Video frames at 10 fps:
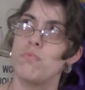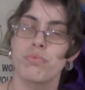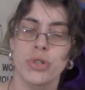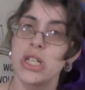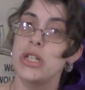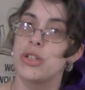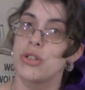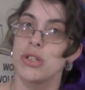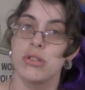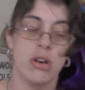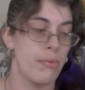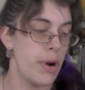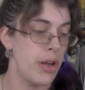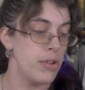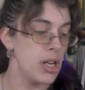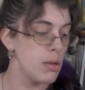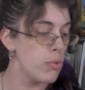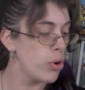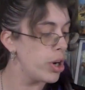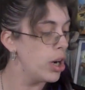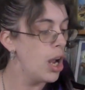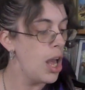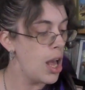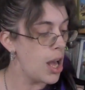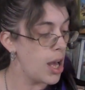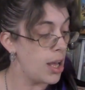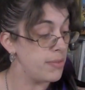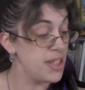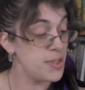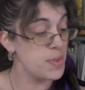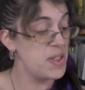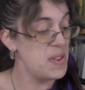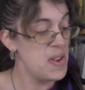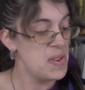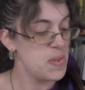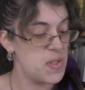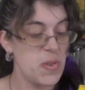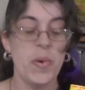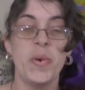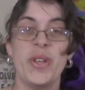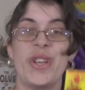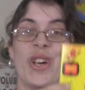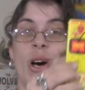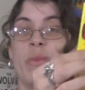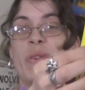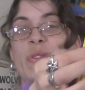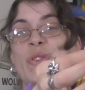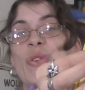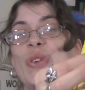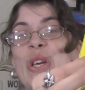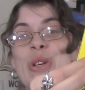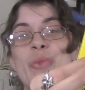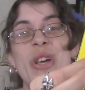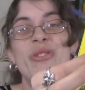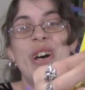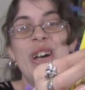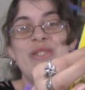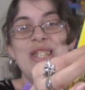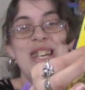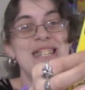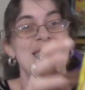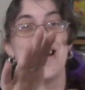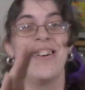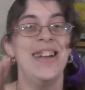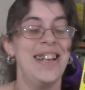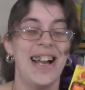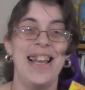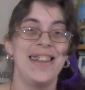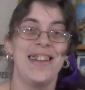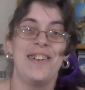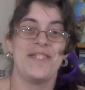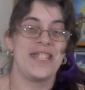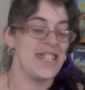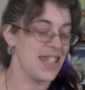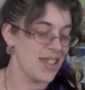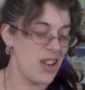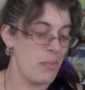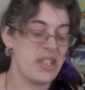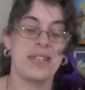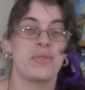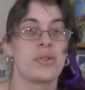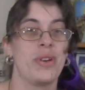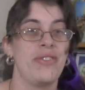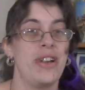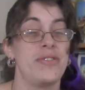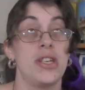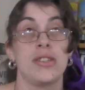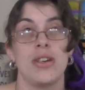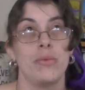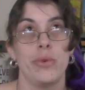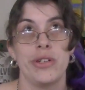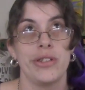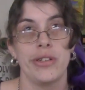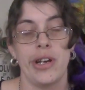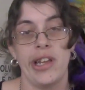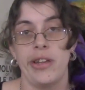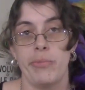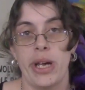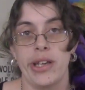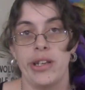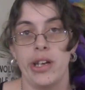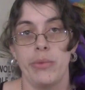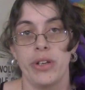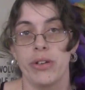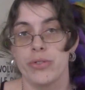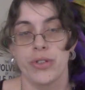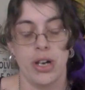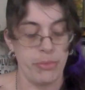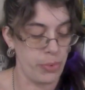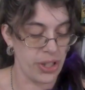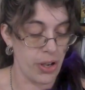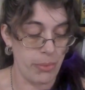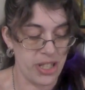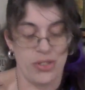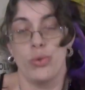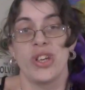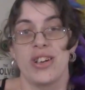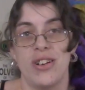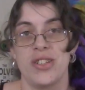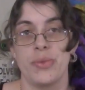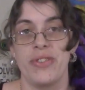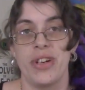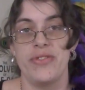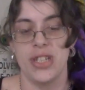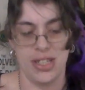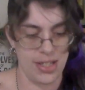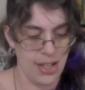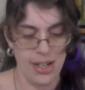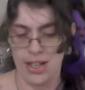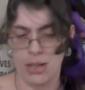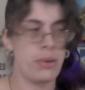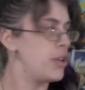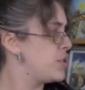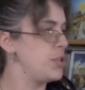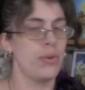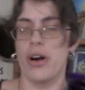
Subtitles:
pretty sure is not around anymore. This one was so old that the comic was only 25 cents. Now, I love seeing the comics that were 25 cents. I wish that I lived back in the day when the comics only cost 25 cents compared to